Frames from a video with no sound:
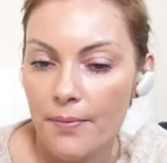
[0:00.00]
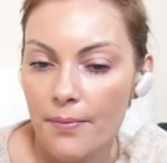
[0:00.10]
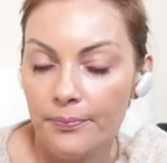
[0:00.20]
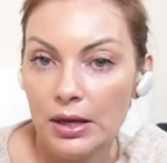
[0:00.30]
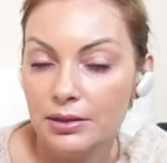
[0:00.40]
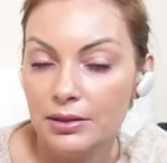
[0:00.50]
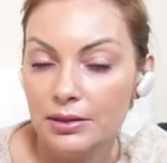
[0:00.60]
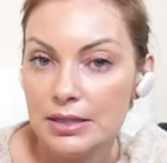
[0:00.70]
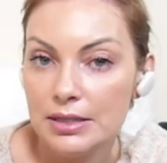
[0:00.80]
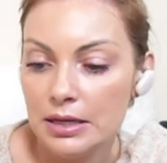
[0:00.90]
Um,
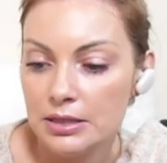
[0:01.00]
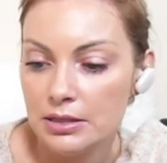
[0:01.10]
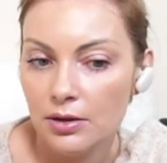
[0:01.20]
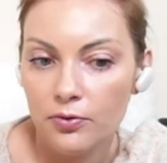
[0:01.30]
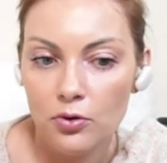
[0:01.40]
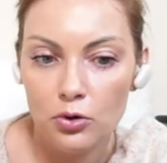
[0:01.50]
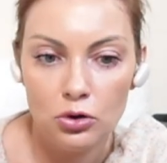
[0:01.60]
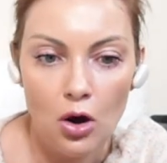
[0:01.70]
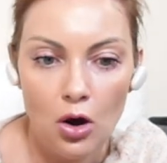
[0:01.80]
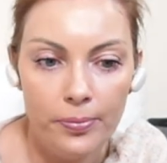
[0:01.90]
another listing
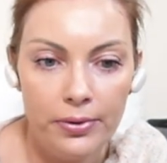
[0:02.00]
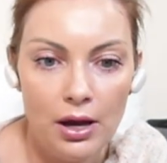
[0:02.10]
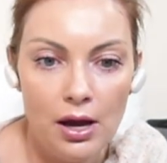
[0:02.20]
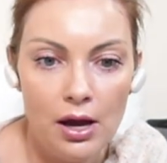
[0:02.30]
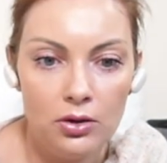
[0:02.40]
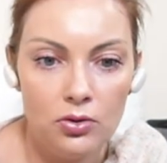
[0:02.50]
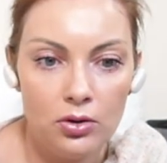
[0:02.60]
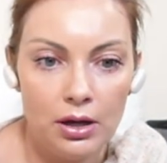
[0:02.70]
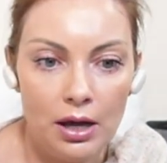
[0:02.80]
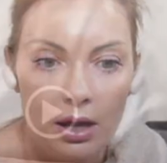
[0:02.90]
for Hopefully, uh, you